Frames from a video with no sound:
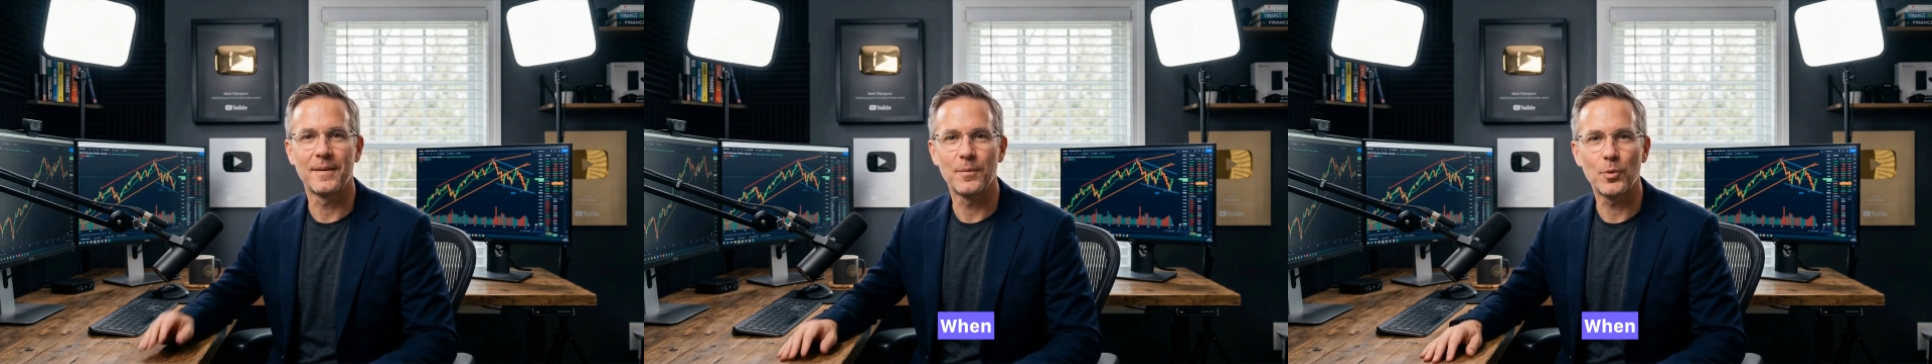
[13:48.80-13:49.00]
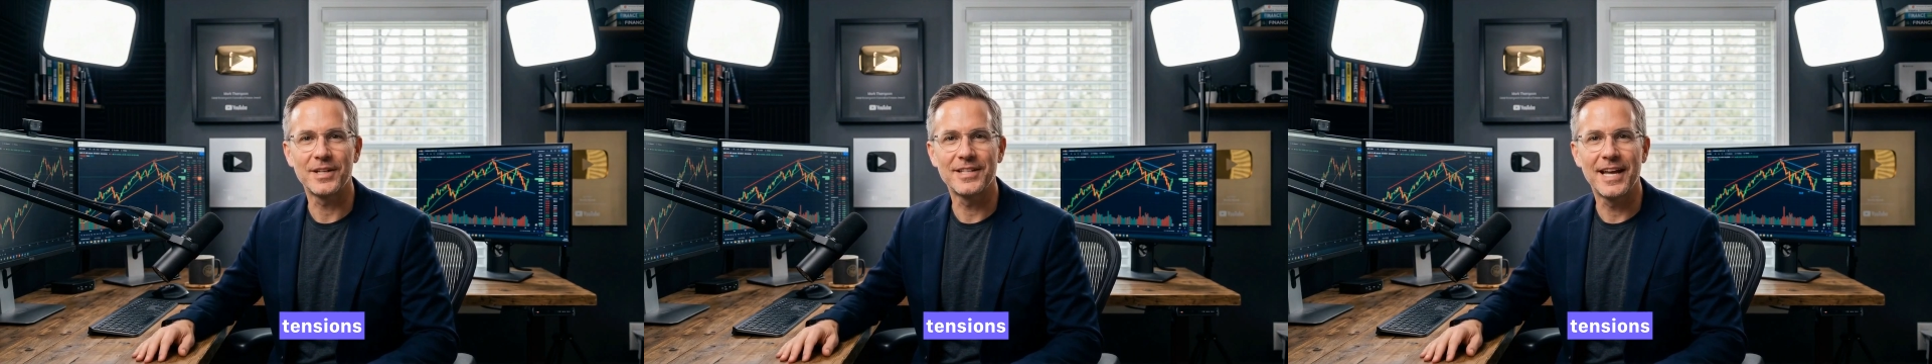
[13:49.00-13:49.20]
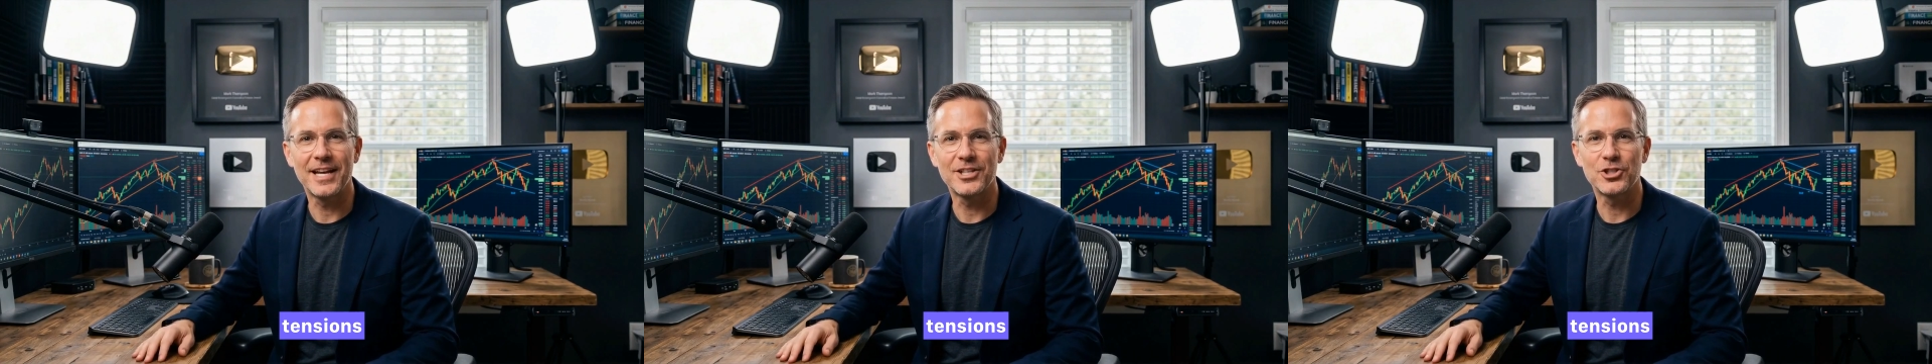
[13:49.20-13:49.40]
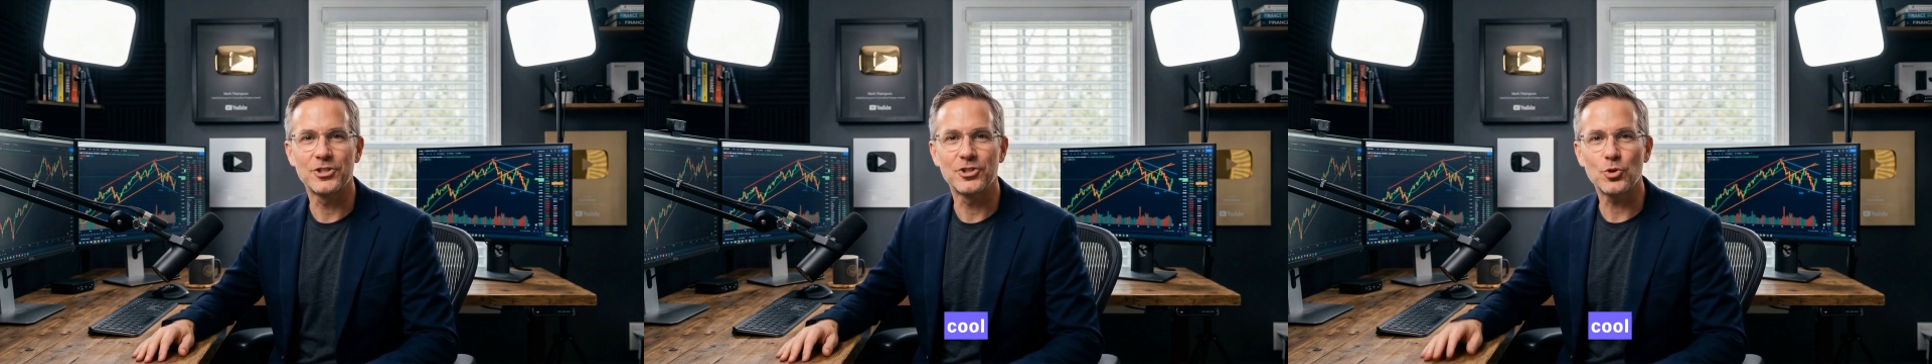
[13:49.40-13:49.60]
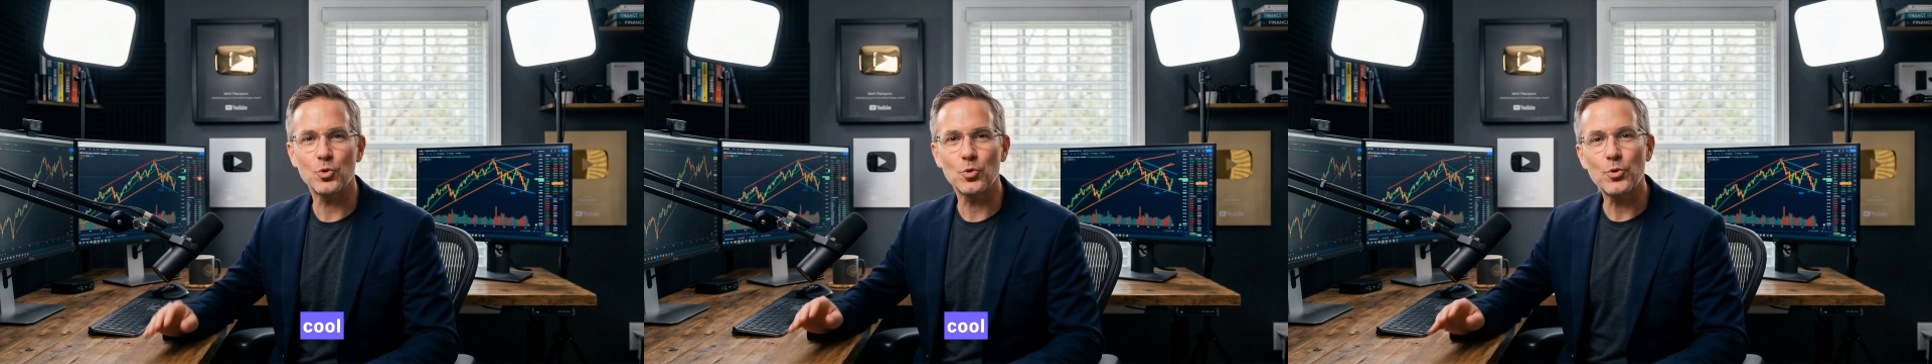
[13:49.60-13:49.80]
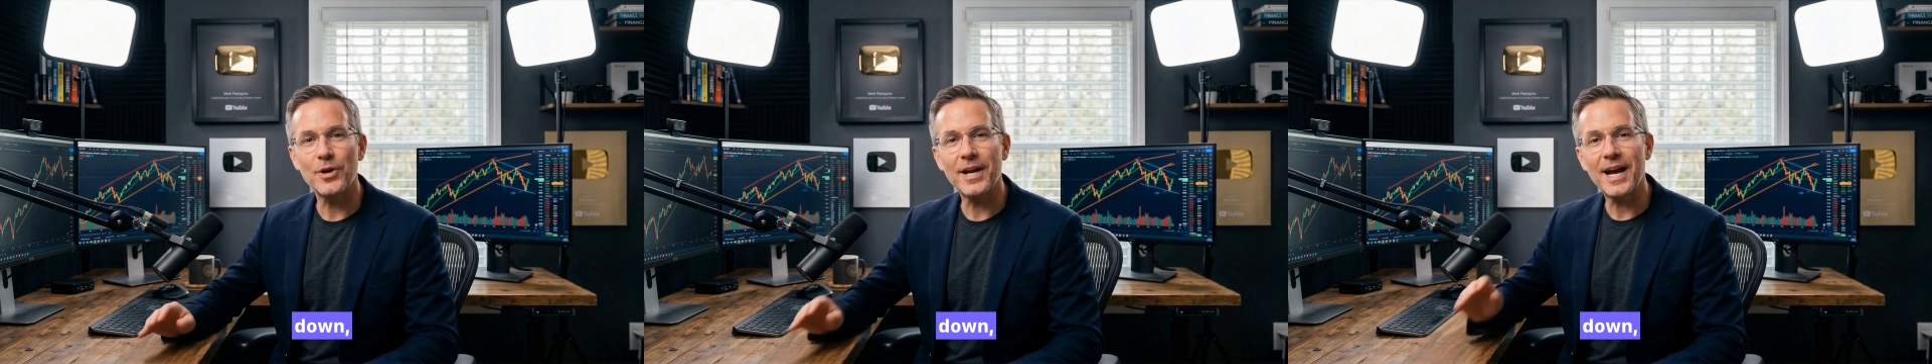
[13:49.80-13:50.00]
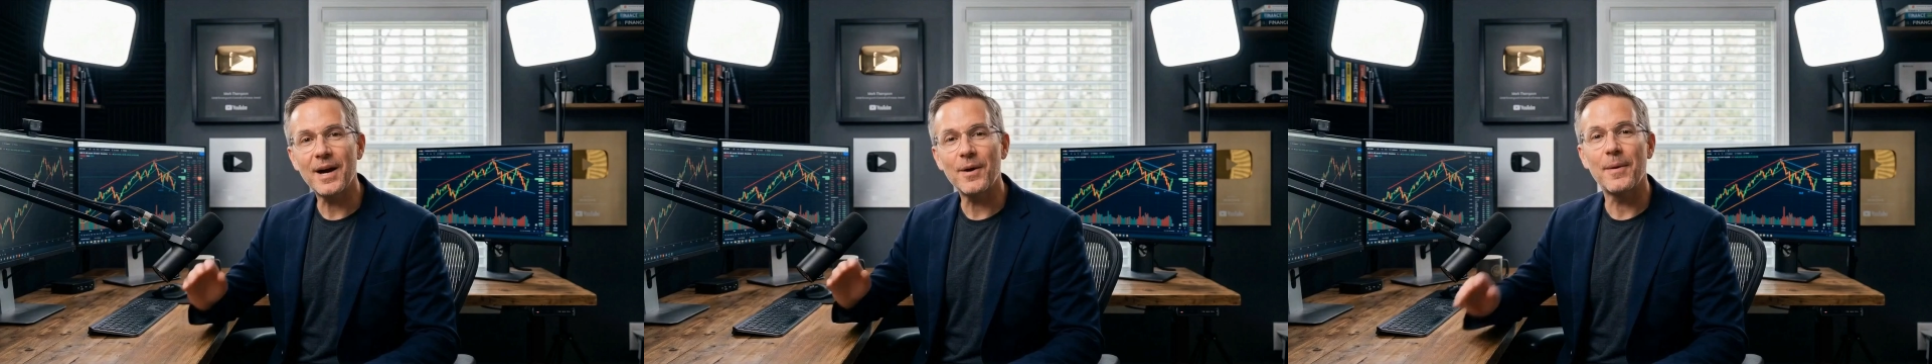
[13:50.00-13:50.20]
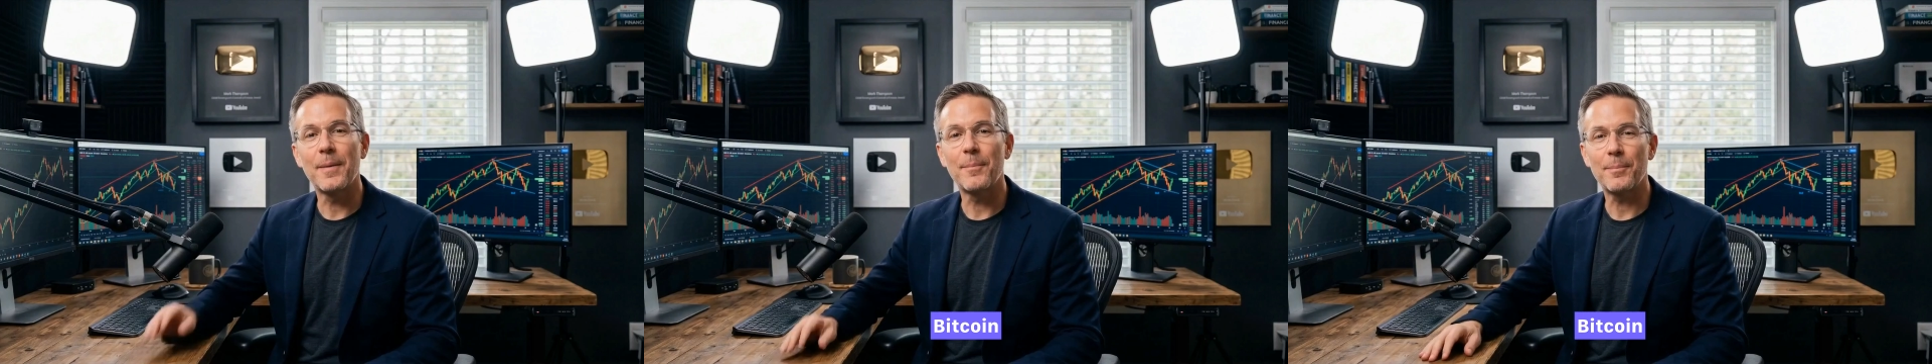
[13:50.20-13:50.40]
When tensions cool down,